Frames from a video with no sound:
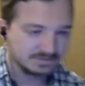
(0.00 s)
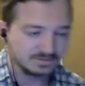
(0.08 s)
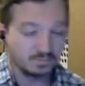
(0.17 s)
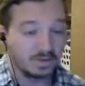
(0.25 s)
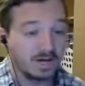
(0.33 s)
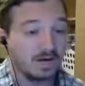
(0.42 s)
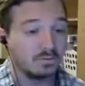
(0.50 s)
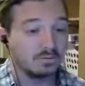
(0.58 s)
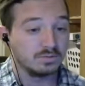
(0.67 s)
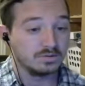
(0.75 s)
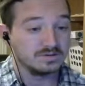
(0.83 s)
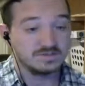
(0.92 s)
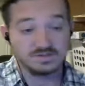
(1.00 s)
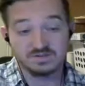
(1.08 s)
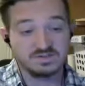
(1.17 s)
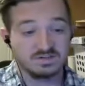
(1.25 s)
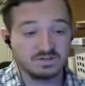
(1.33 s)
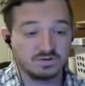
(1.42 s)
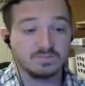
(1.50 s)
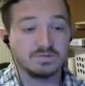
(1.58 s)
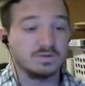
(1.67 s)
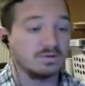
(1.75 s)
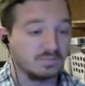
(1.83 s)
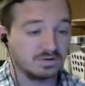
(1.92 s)
Wow, sounds like you're
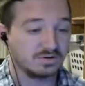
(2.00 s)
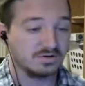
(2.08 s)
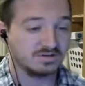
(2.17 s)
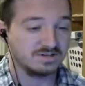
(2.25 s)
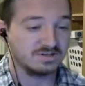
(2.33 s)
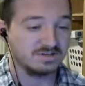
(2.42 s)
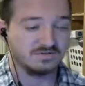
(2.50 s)
really working yourself,